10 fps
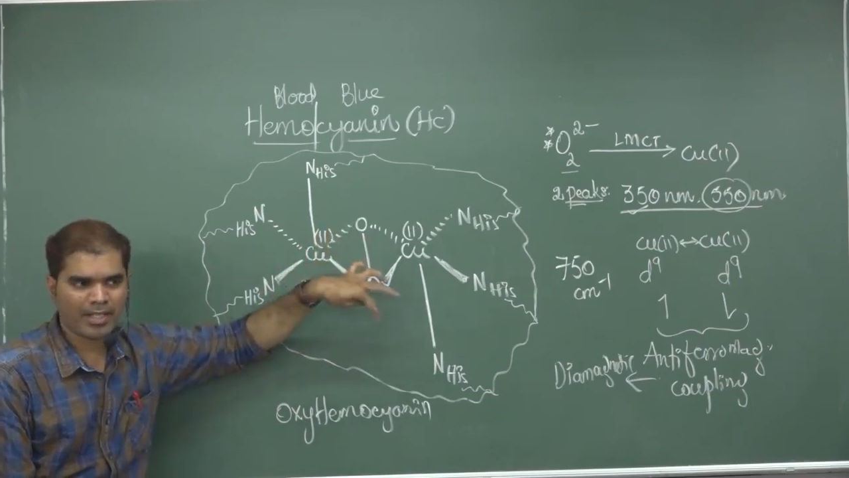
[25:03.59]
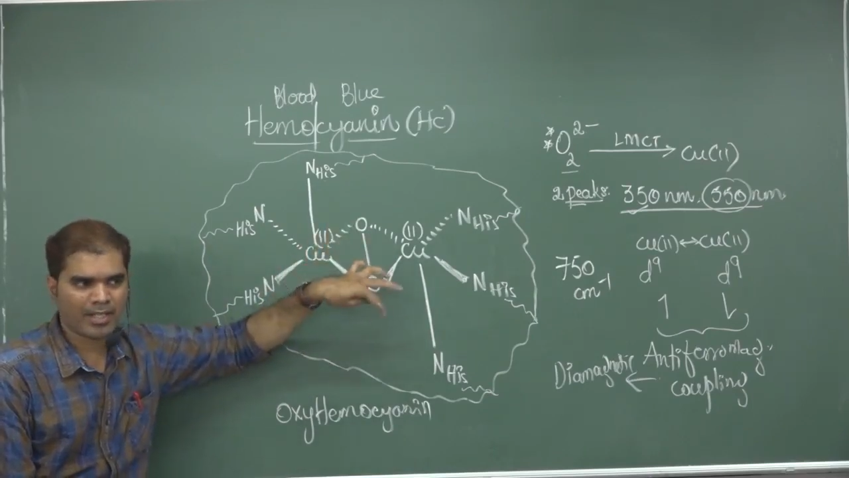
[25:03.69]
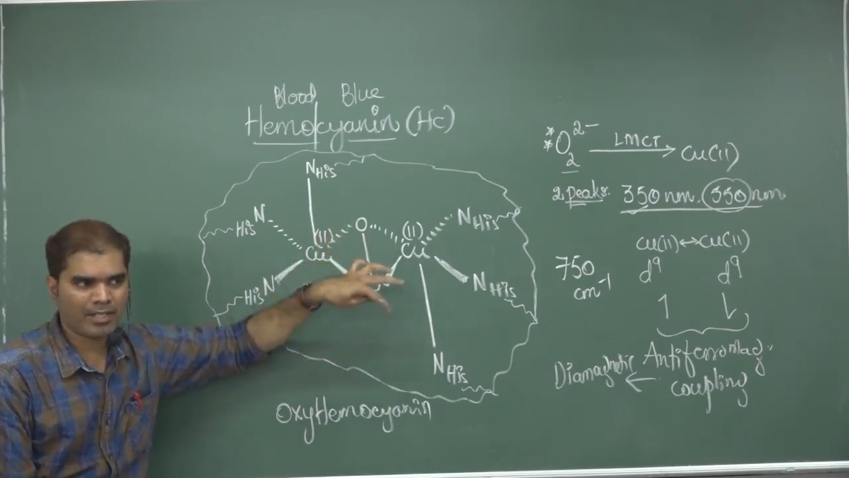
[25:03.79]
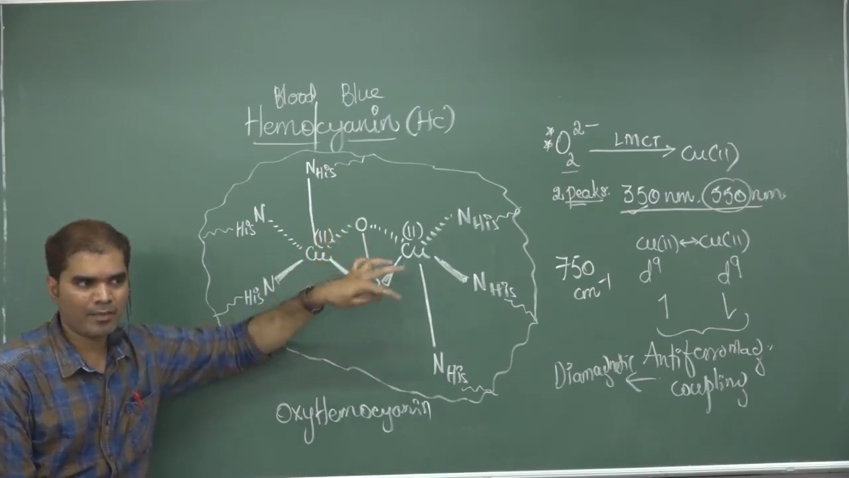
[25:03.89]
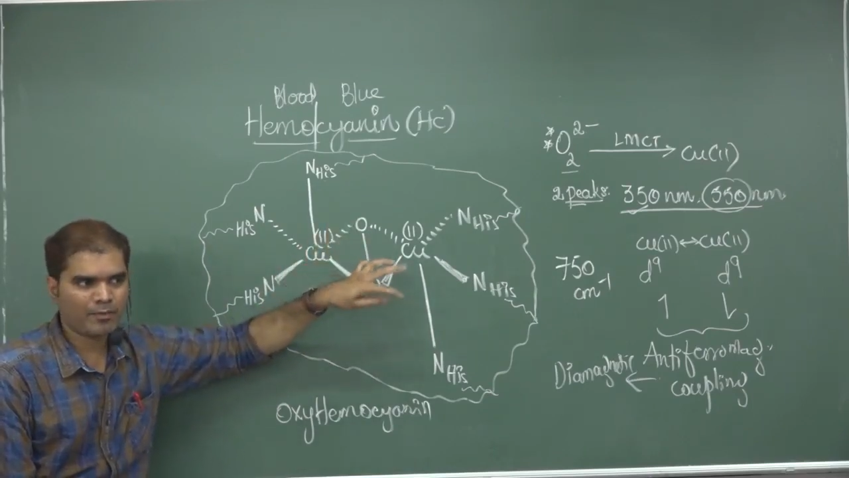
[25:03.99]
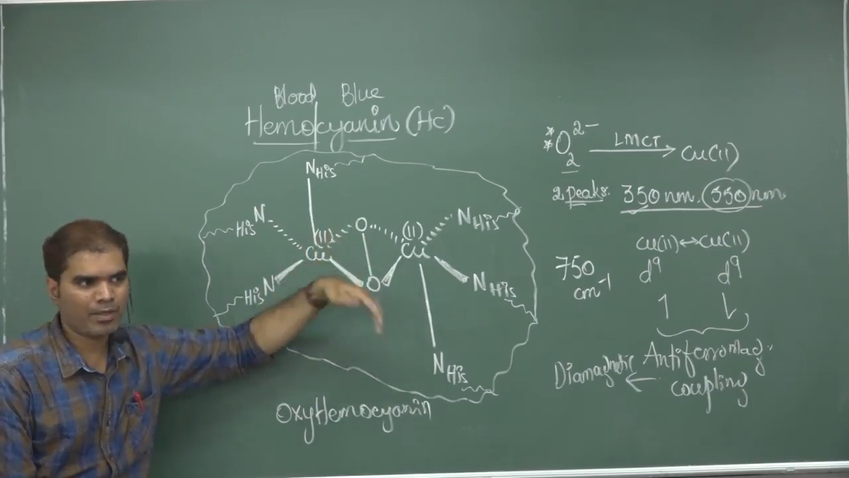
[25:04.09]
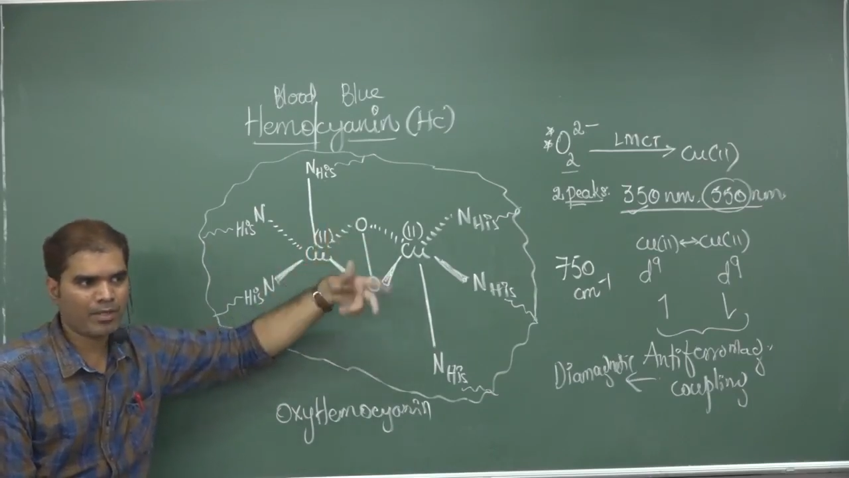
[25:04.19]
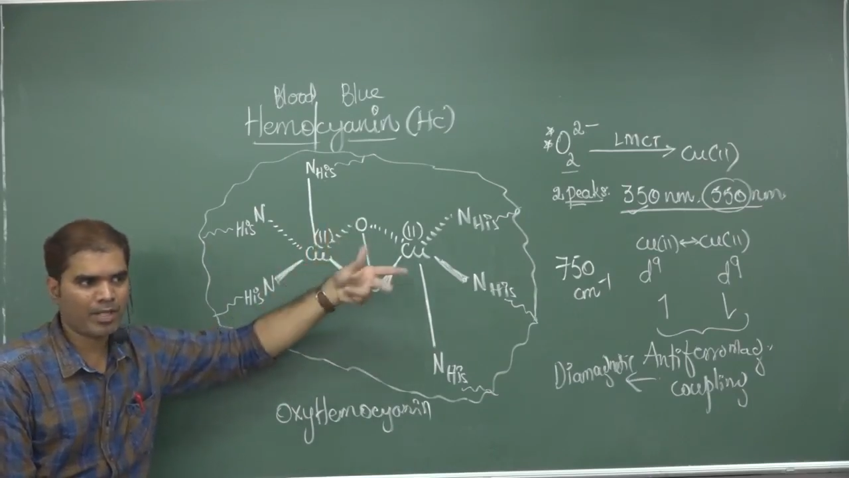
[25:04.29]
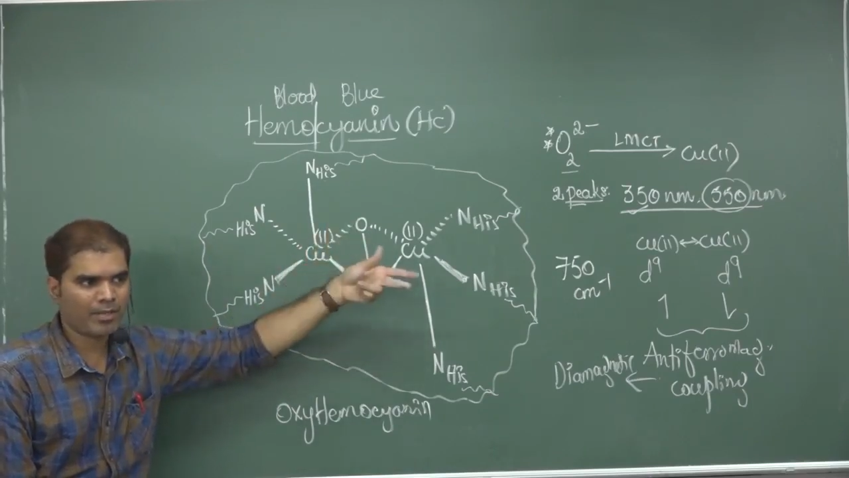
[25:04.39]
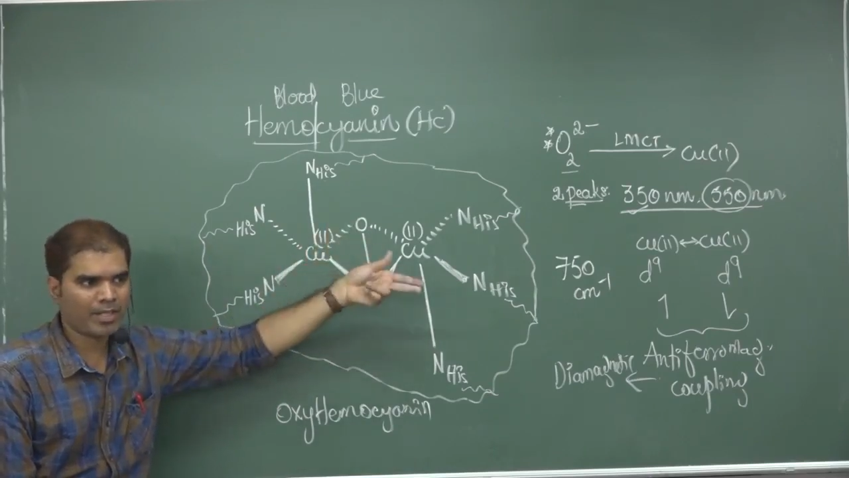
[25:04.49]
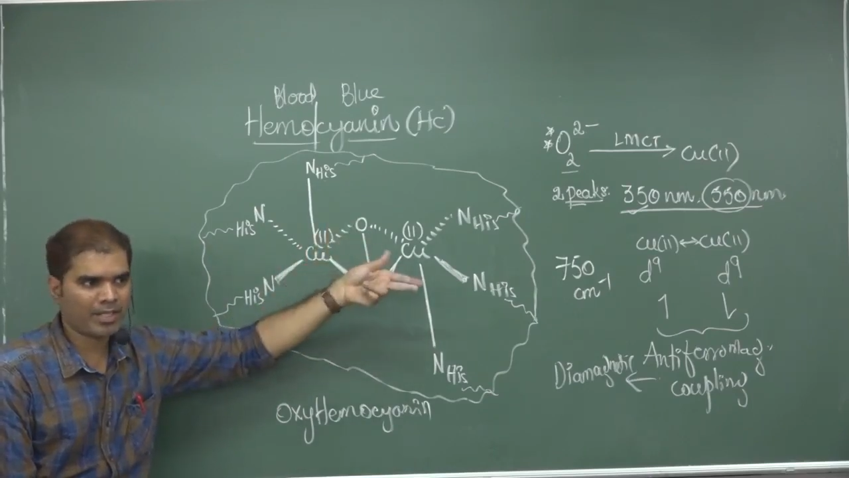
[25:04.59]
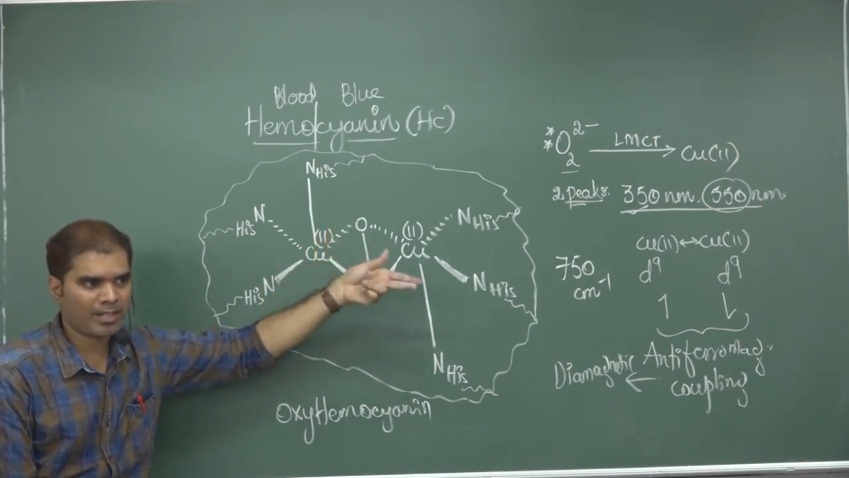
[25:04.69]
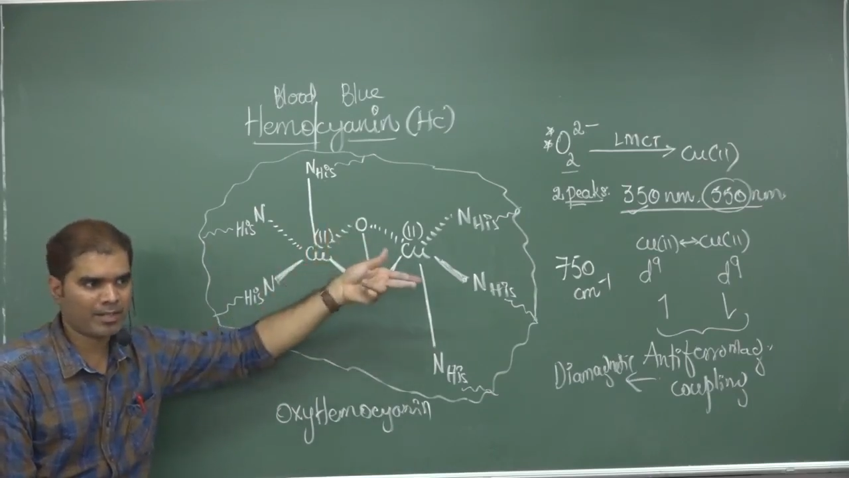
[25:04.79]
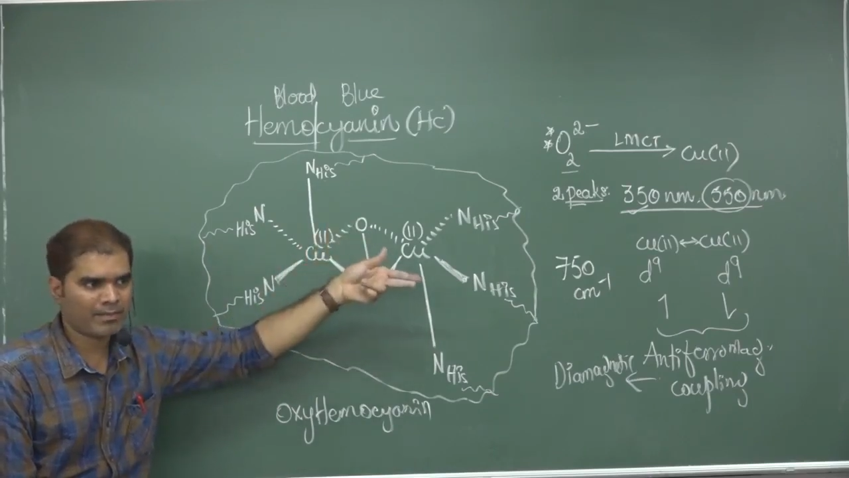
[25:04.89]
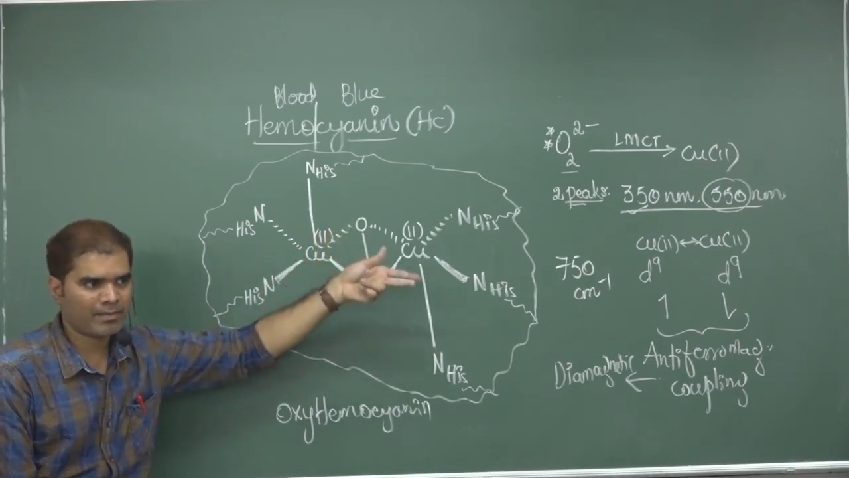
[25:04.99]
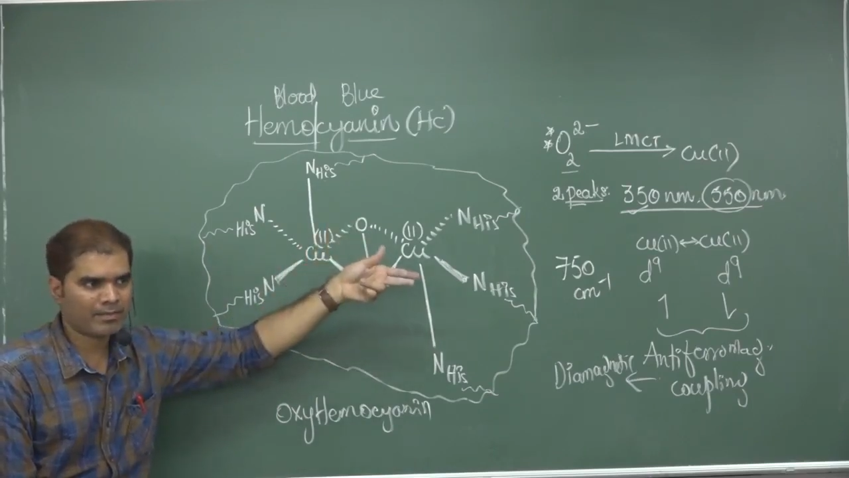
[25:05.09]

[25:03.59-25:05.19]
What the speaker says: active or Raman active.